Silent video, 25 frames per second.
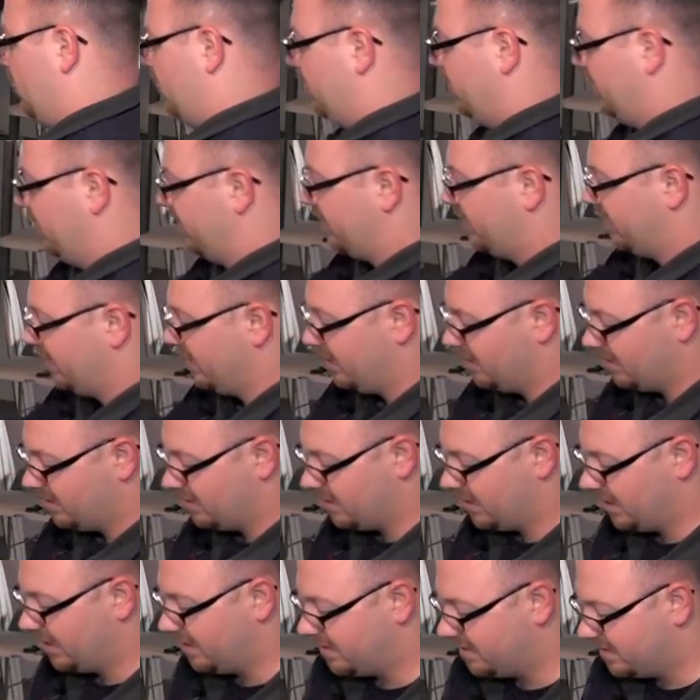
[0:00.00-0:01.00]
You can see,
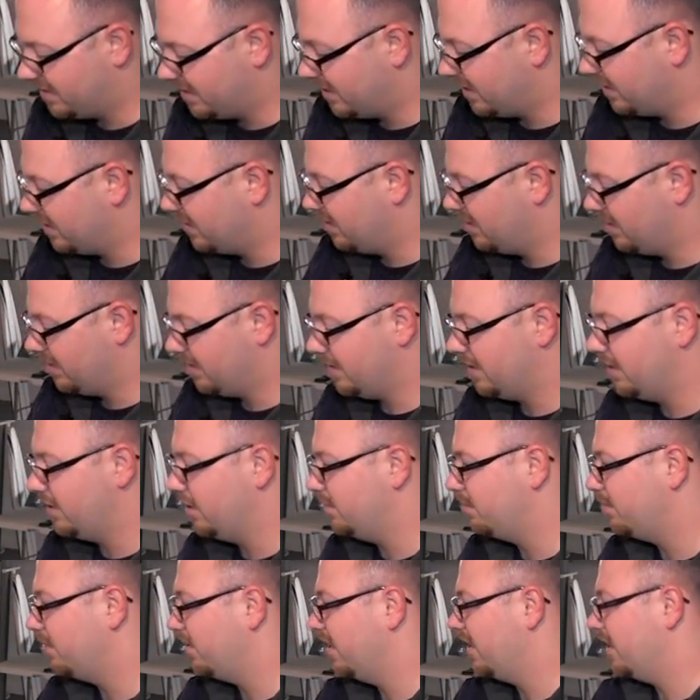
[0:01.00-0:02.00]
that's it. And then
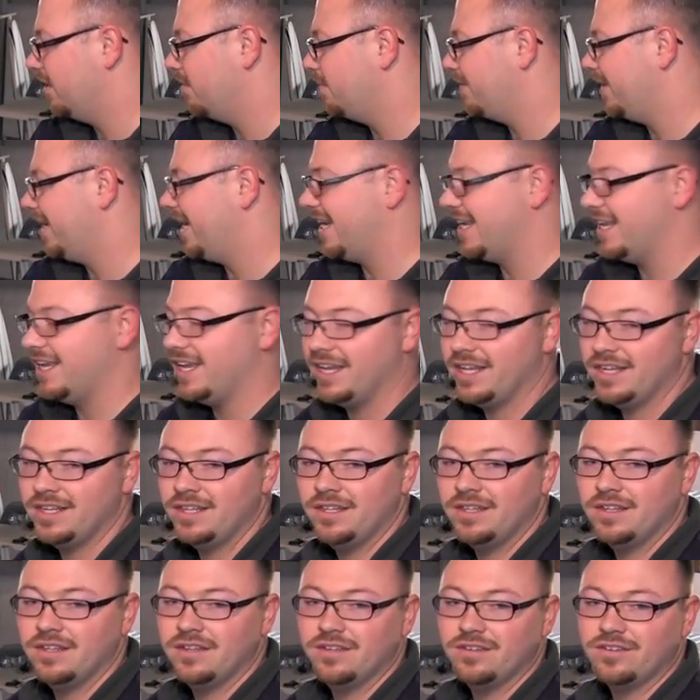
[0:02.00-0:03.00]
you plug it back
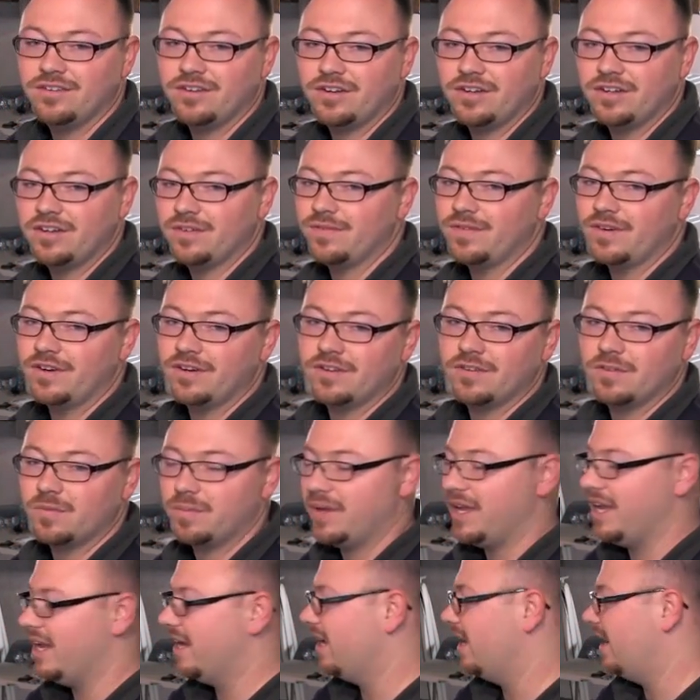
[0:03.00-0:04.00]
in, turn your furnace
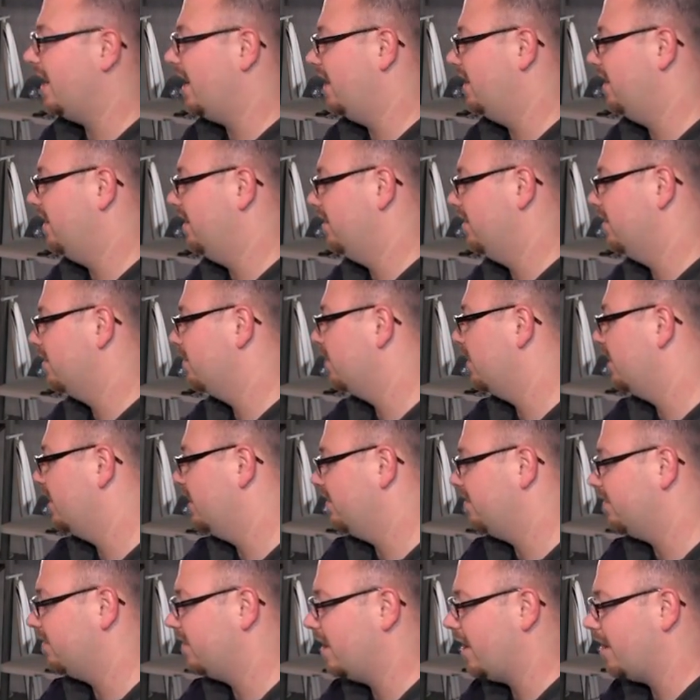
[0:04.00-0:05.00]
back on, and you're
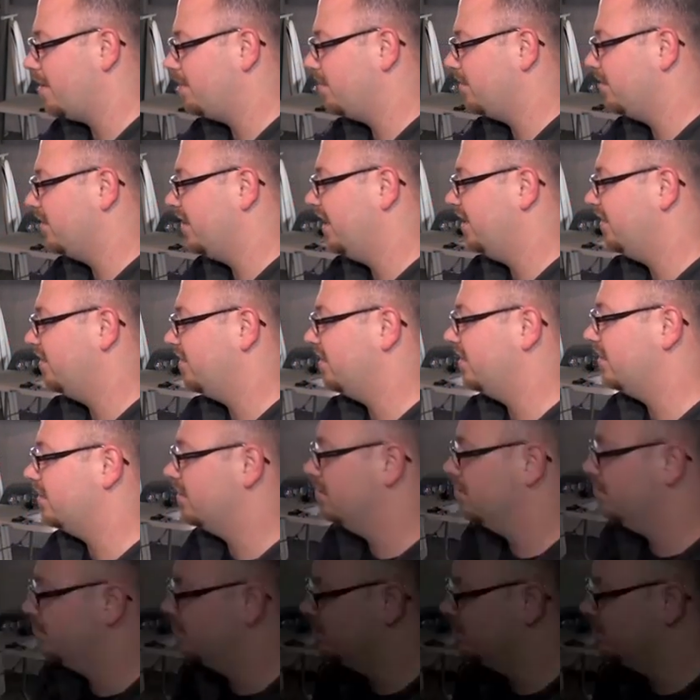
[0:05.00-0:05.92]
ready for operation.